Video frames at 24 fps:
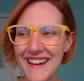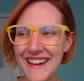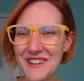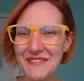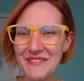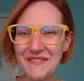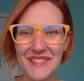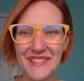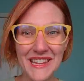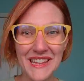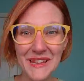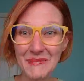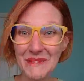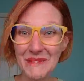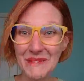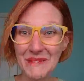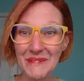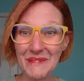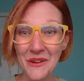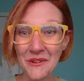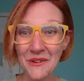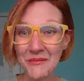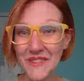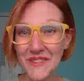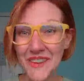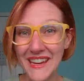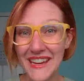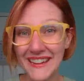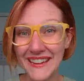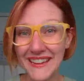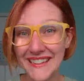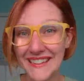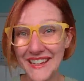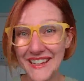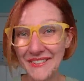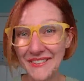let me know.
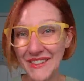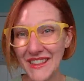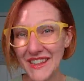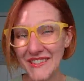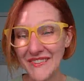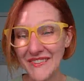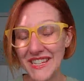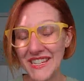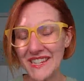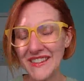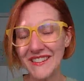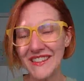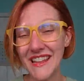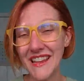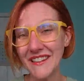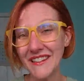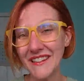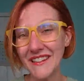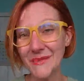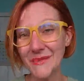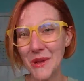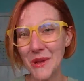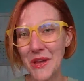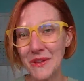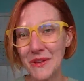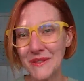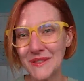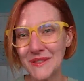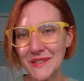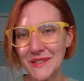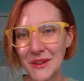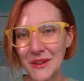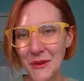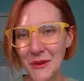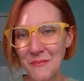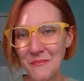And I would love to hear that as
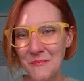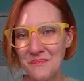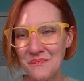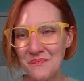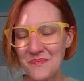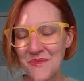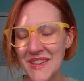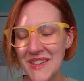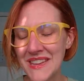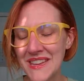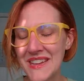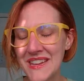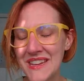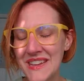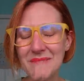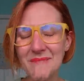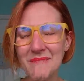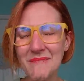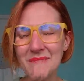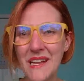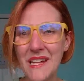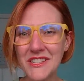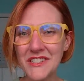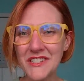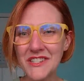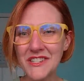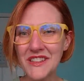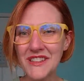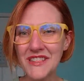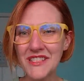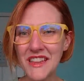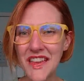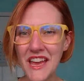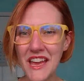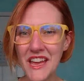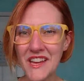well. So
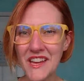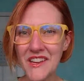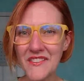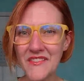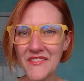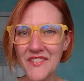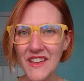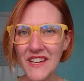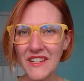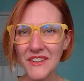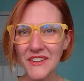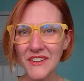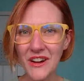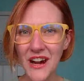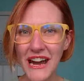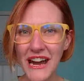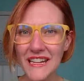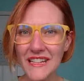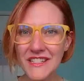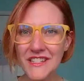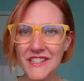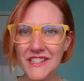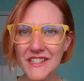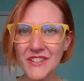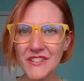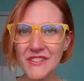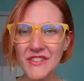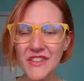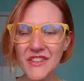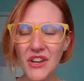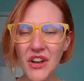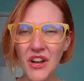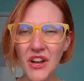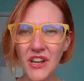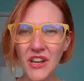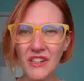much love and
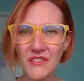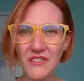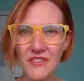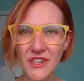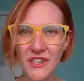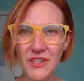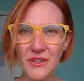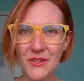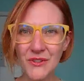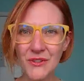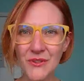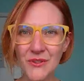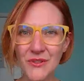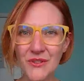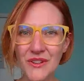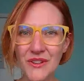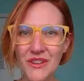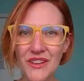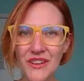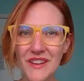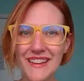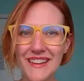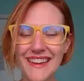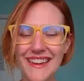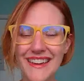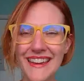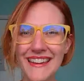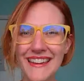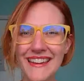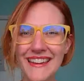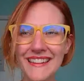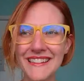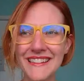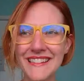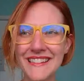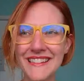gratitude to all of you,
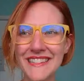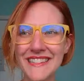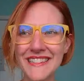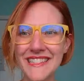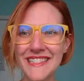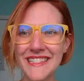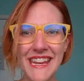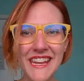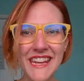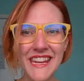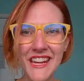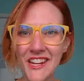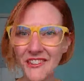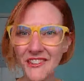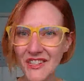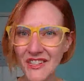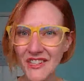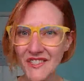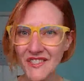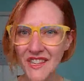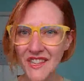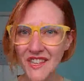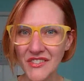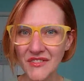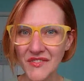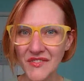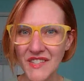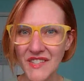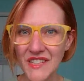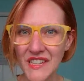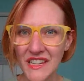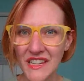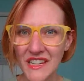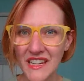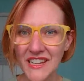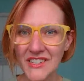and take care of
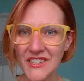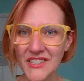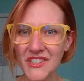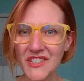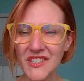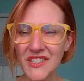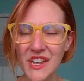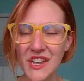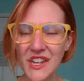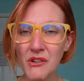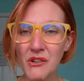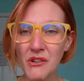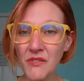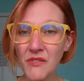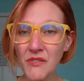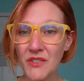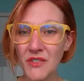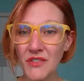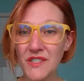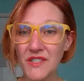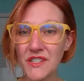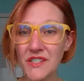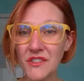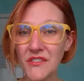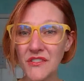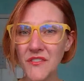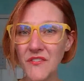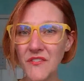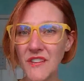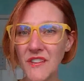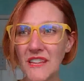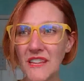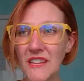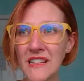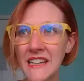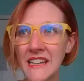yourselves. And just know, if you're
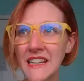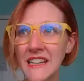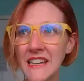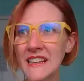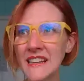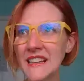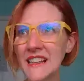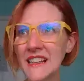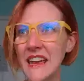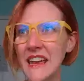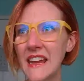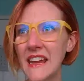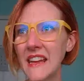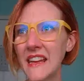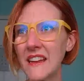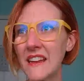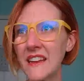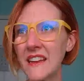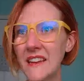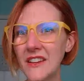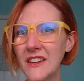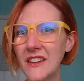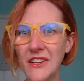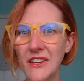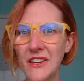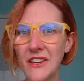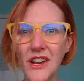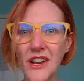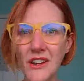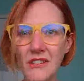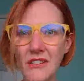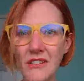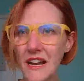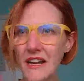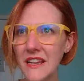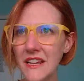still feeling like
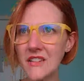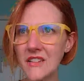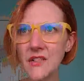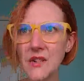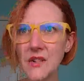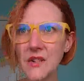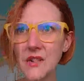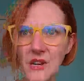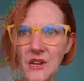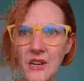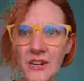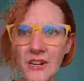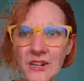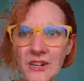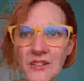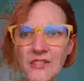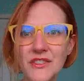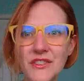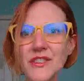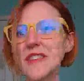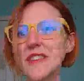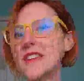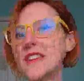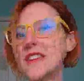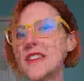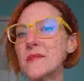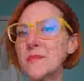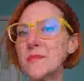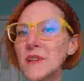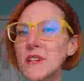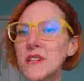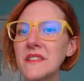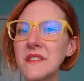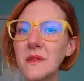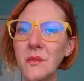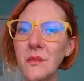you're not ready to emerge,
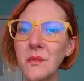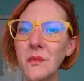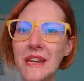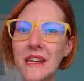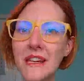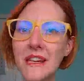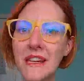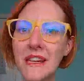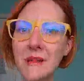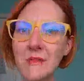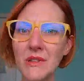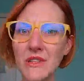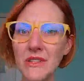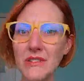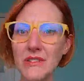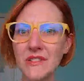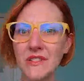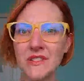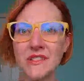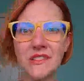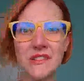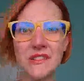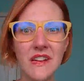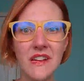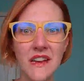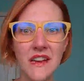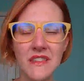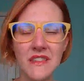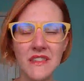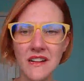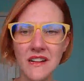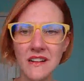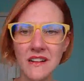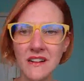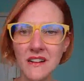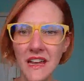like spring's awakening, but you're still
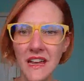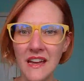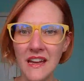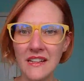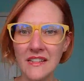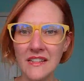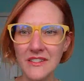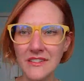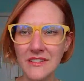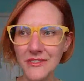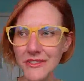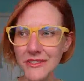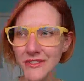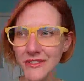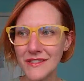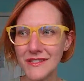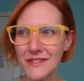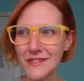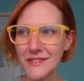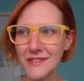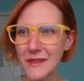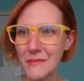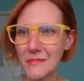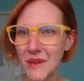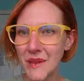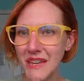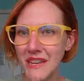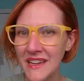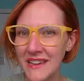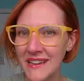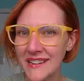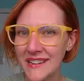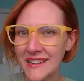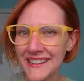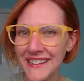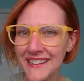not there yet, you're still
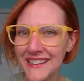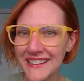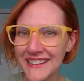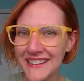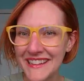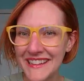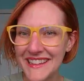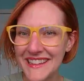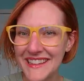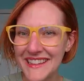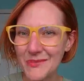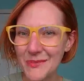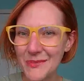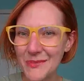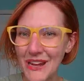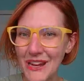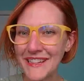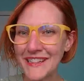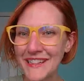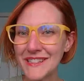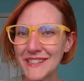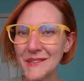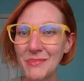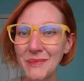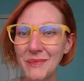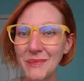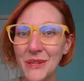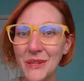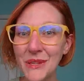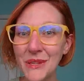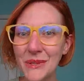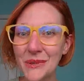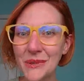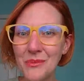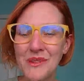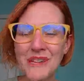the bud that's waiting to
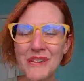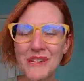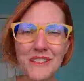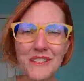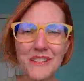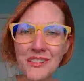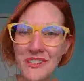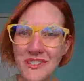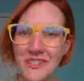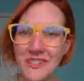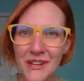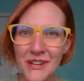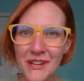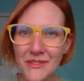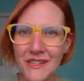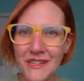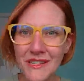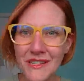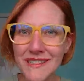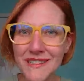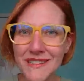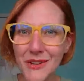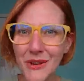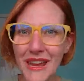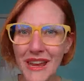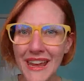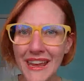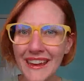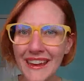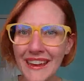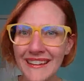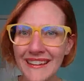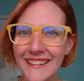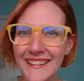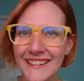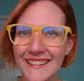bloom, just know that it's
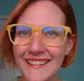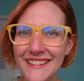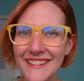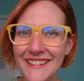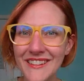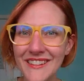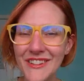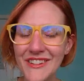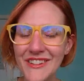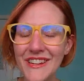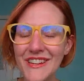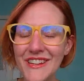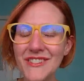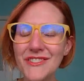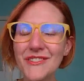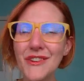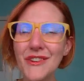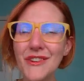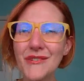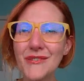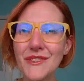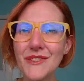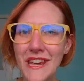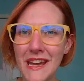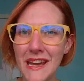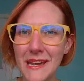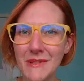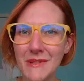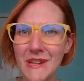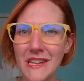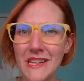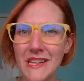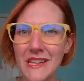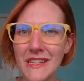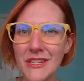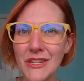okay. You're in your own
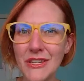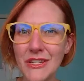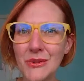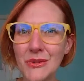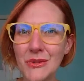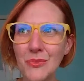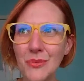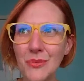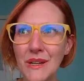timing, and